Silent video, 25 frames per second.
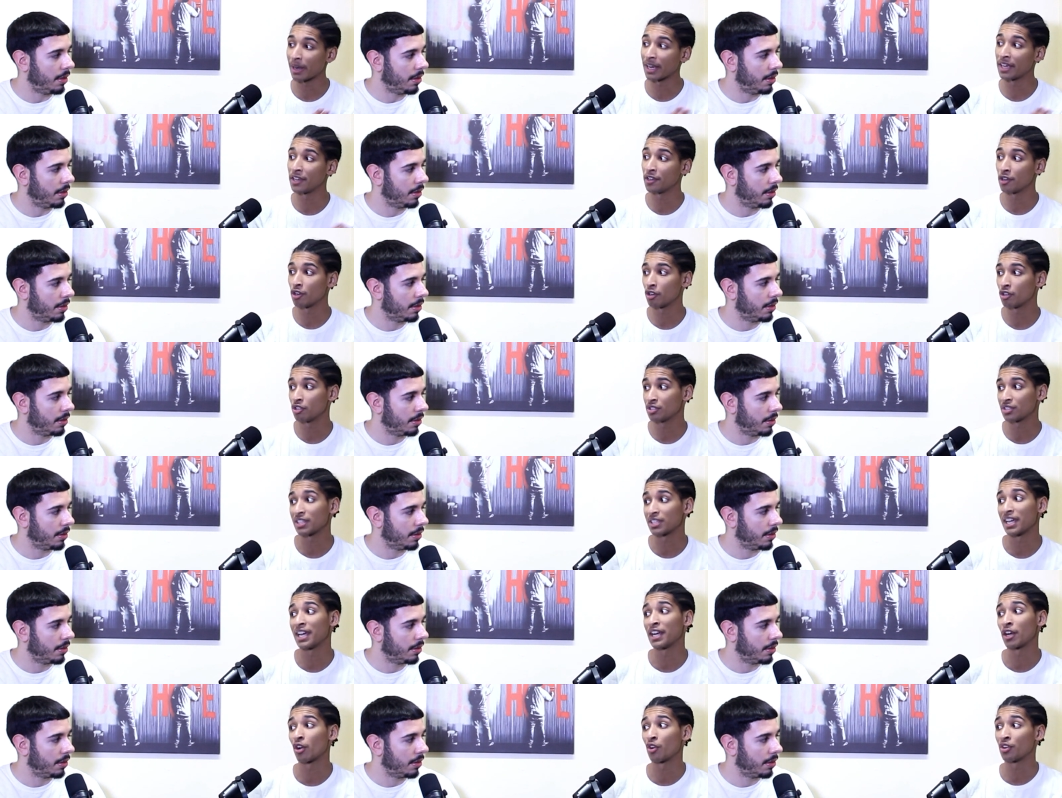
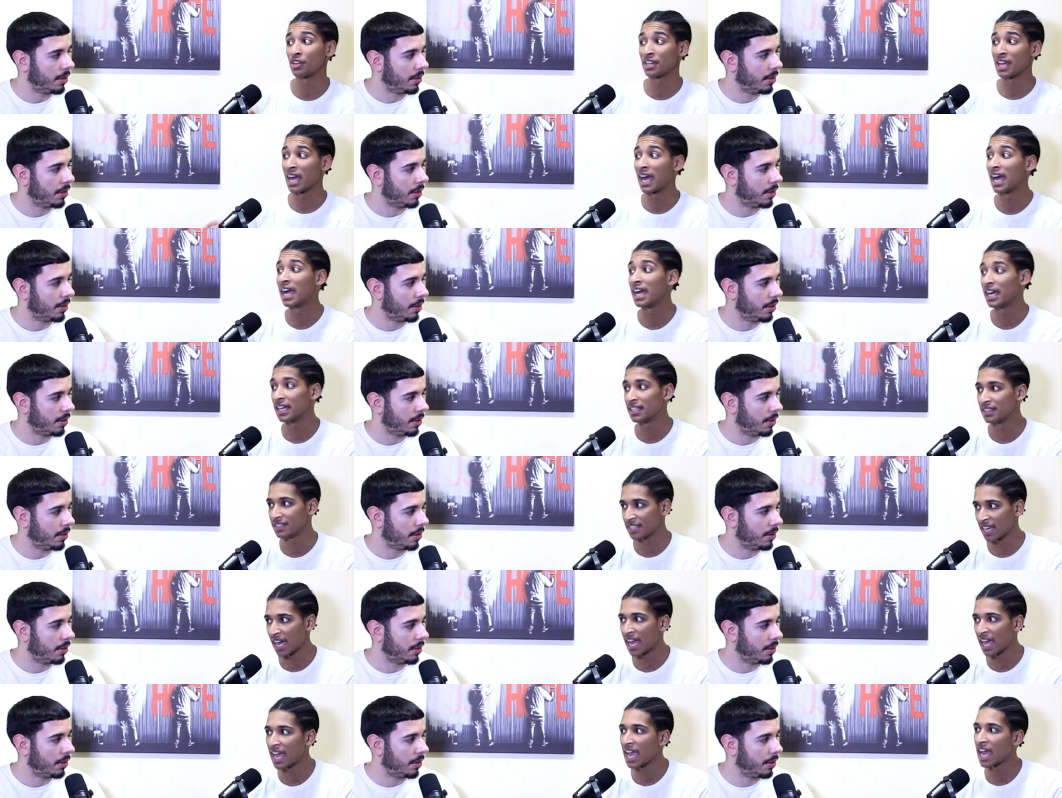Speaker 1: players, and on your
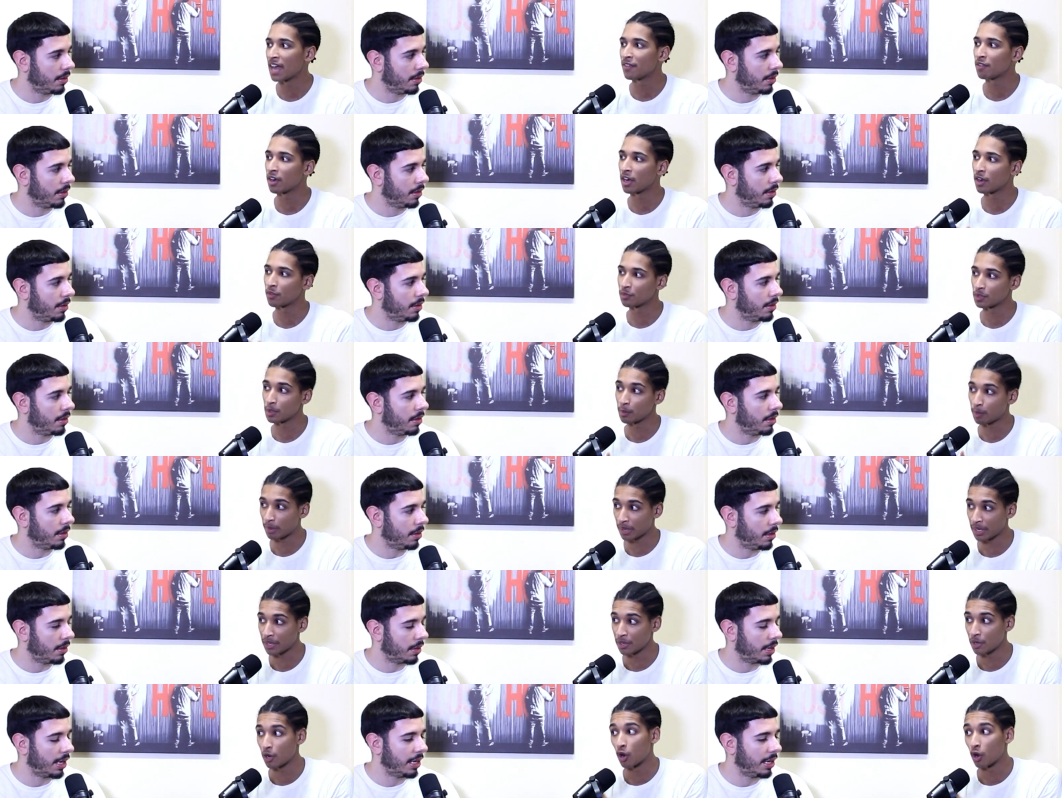end, y'all have a healthy
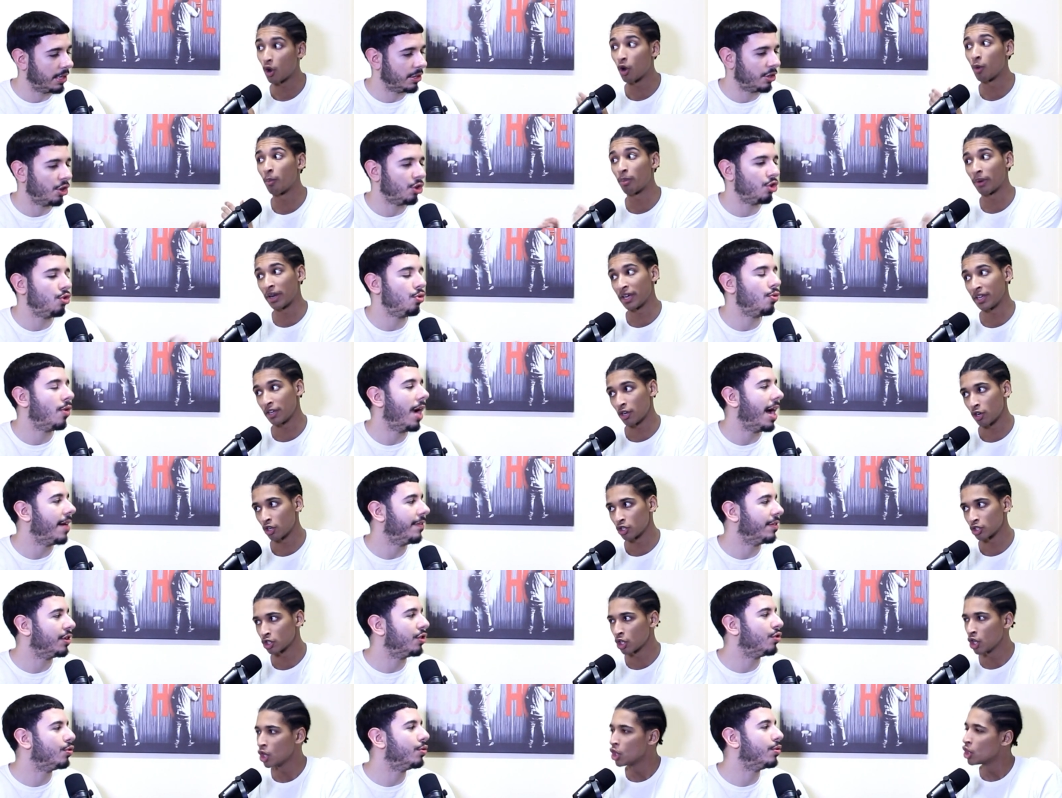player. Okay, so players. you
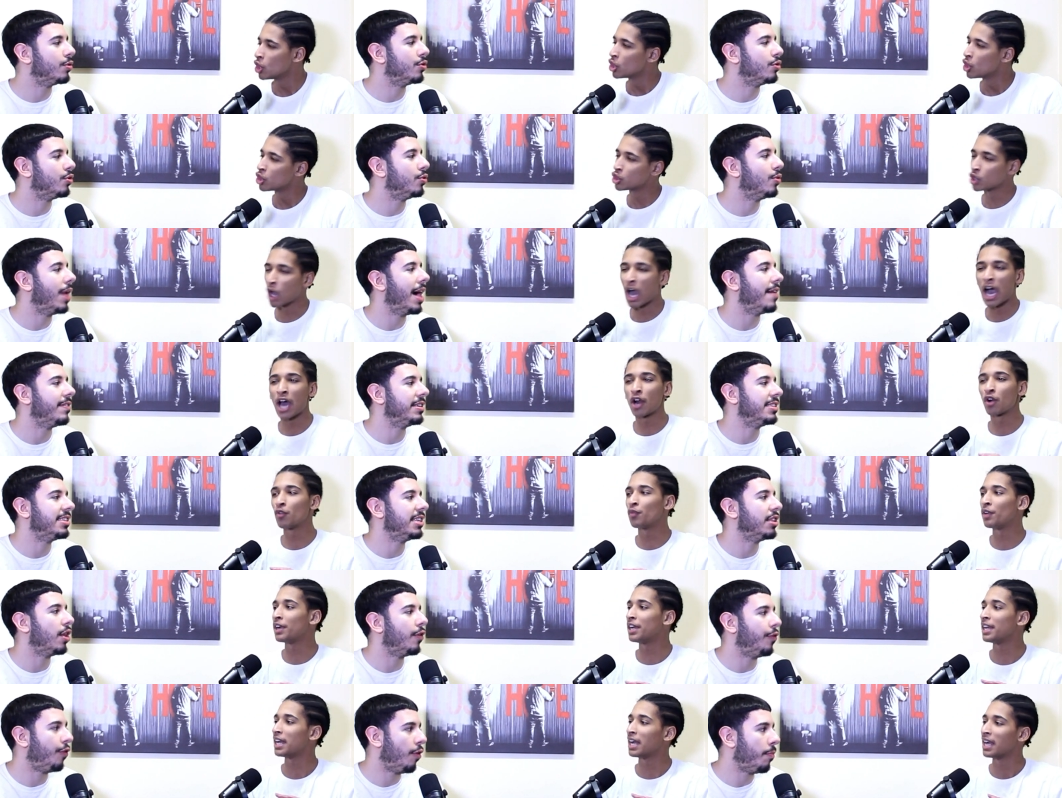have you, you so I don't really,